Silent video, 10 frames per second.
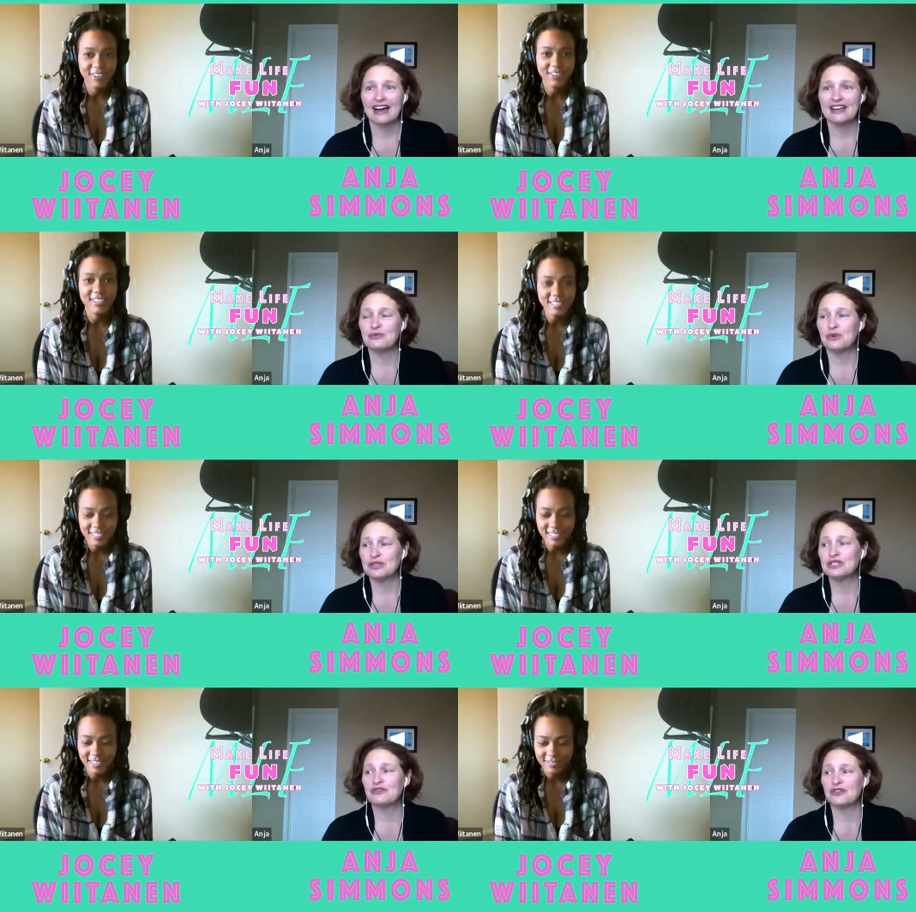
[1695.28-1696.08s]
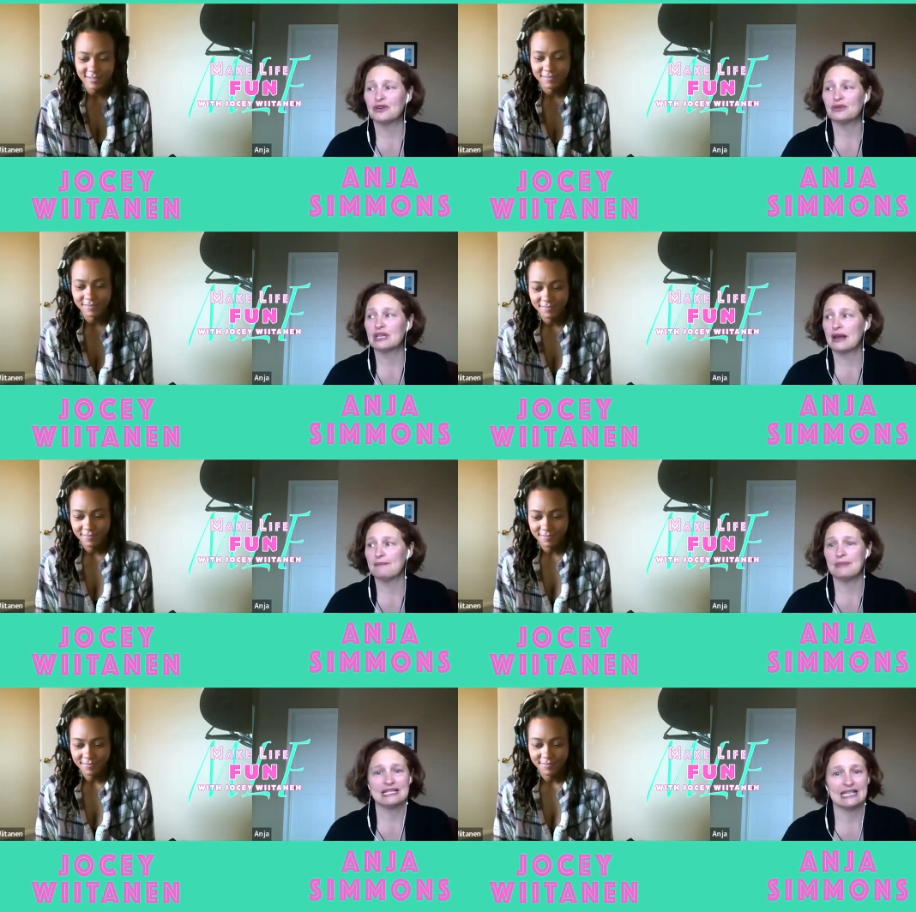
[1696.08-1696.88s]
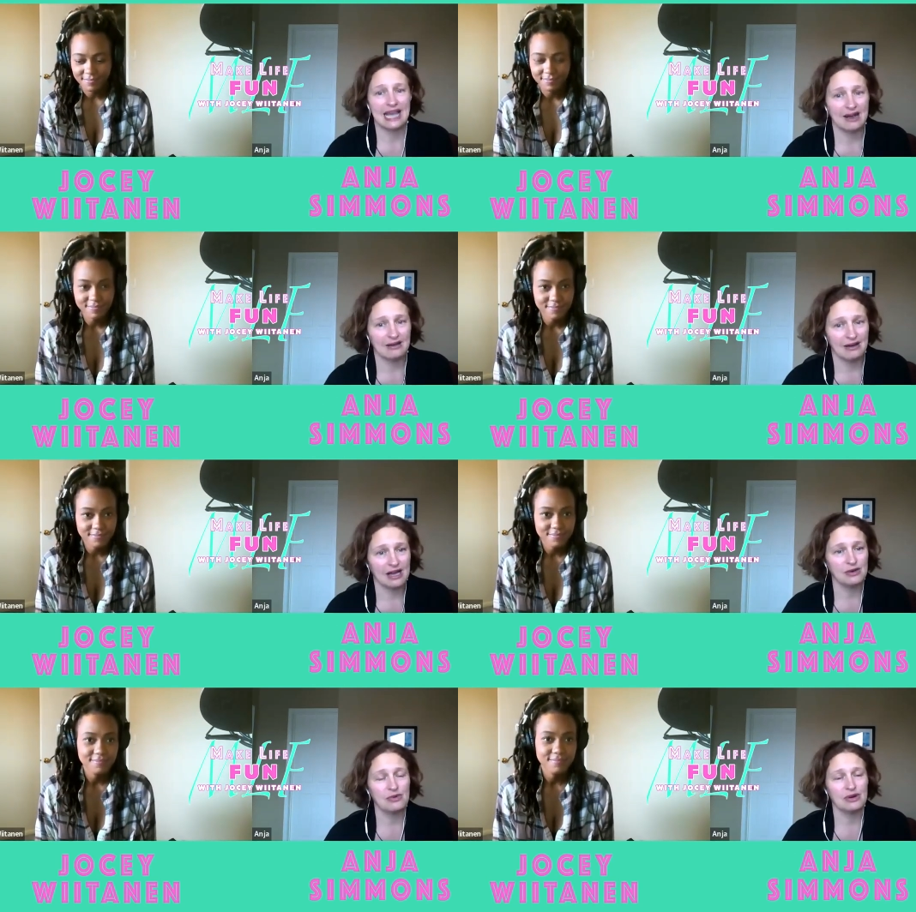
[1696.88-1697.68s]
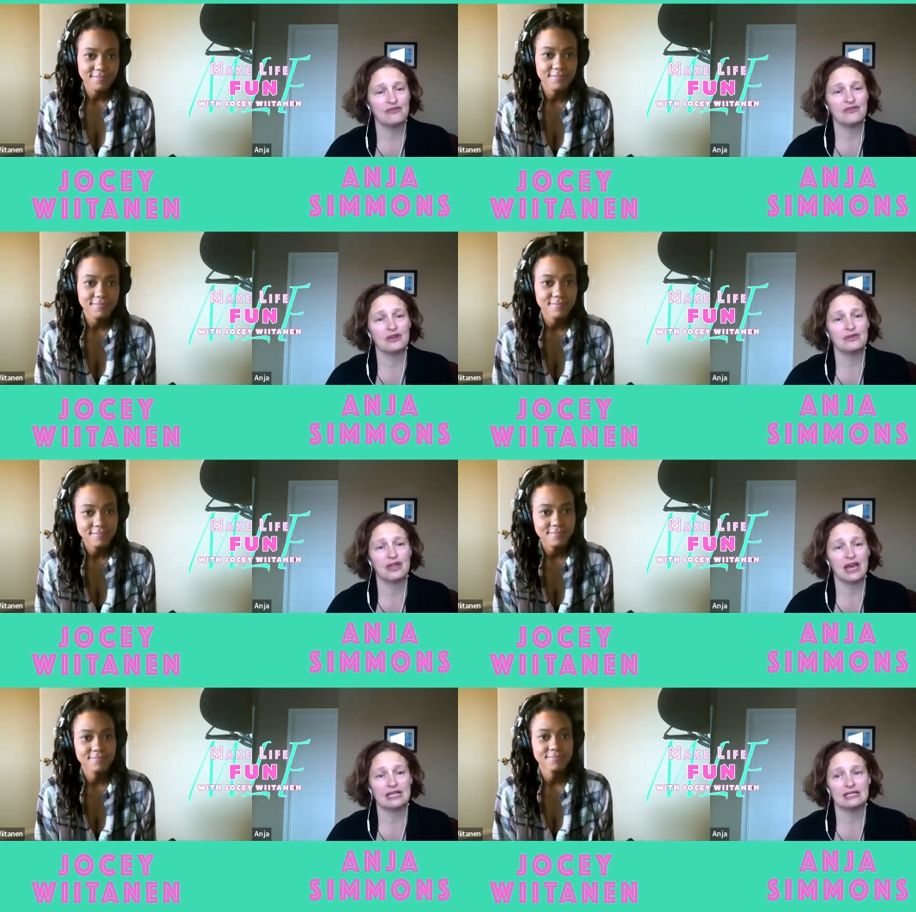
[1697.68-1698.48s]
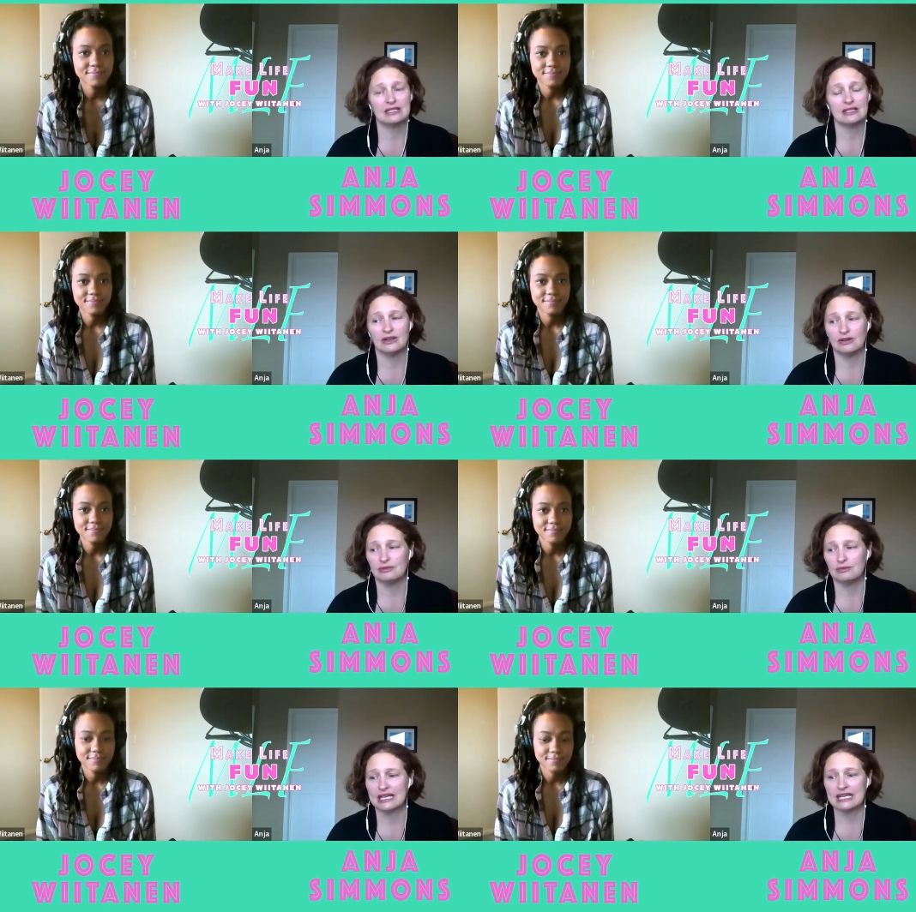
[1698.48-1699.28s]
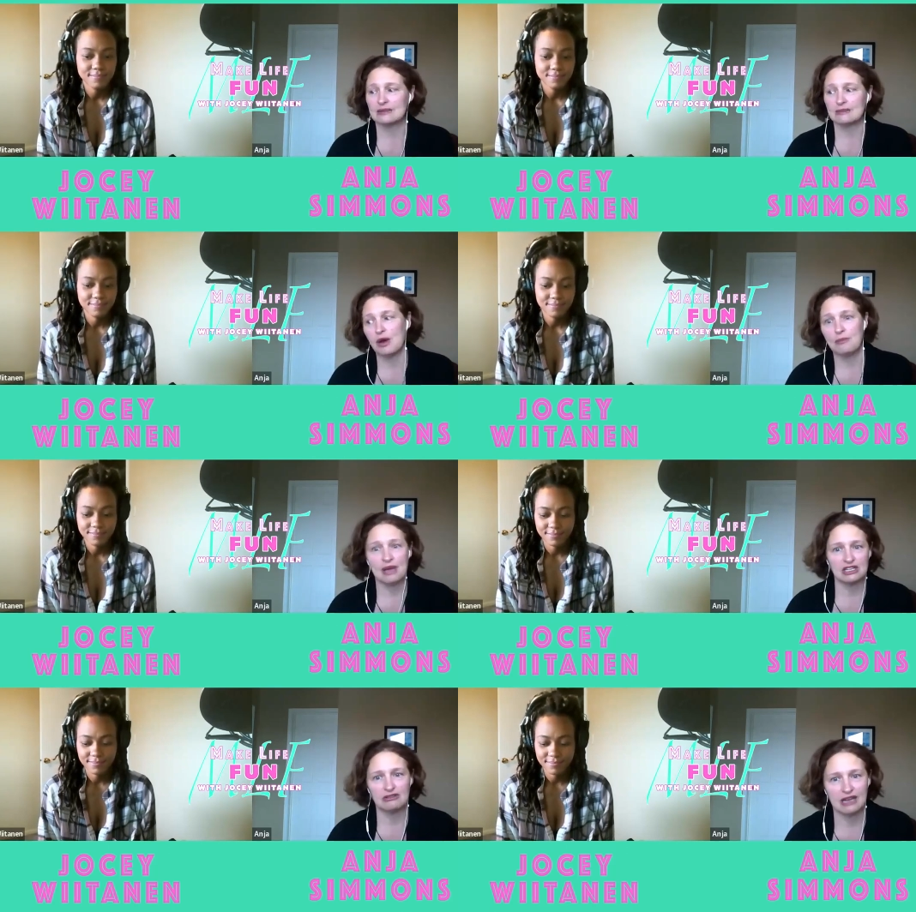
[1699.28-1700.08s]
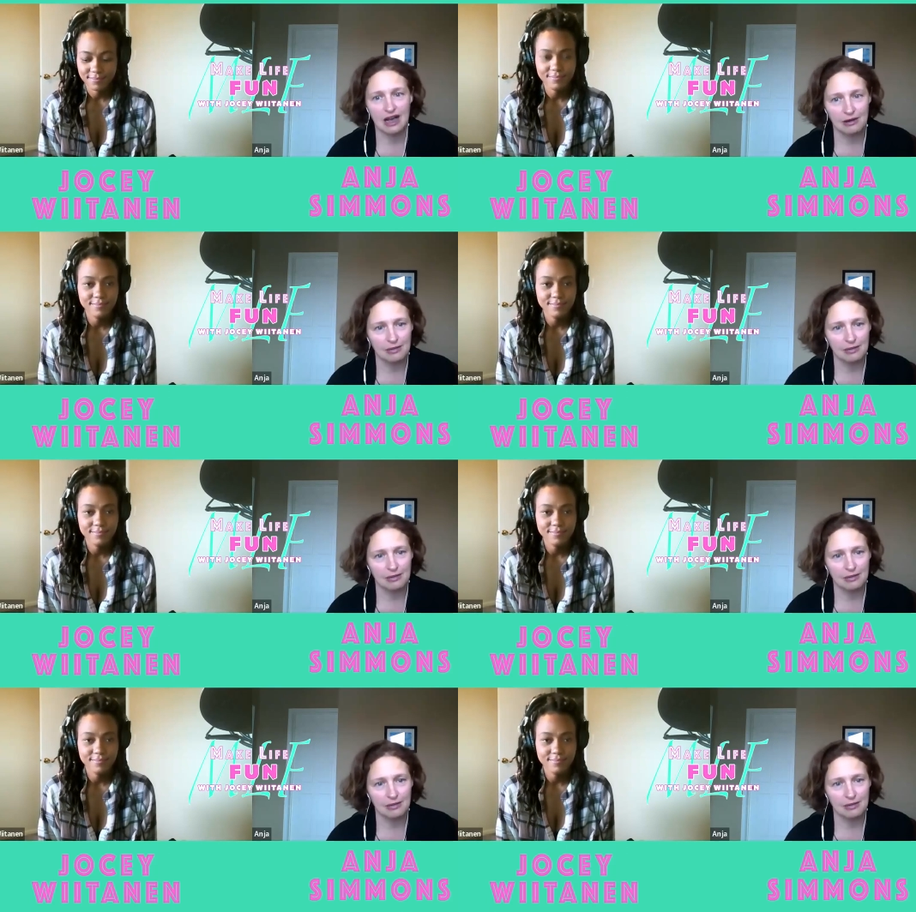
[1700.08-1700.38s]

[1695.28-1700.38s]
Speaker 1: I don't want to feel that I'm missing out. I don't want to feel that, you know, my kids are not measuring up.